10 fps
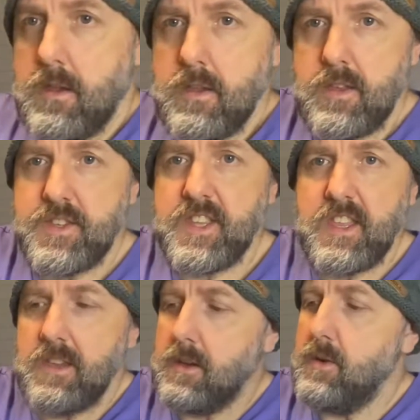You can see
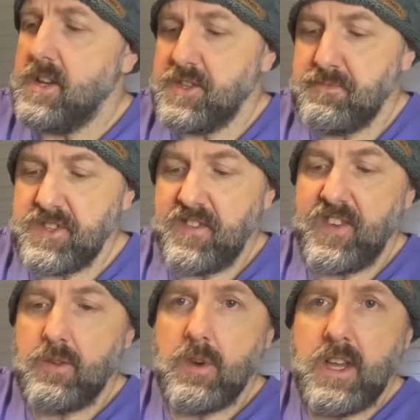they go in a
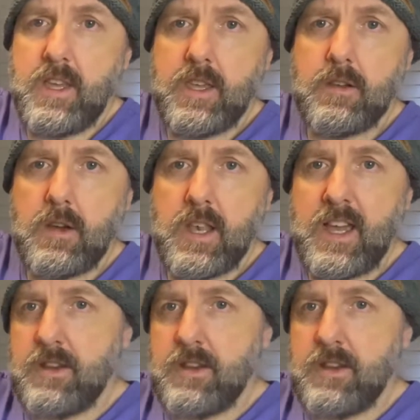specific way. You've got to line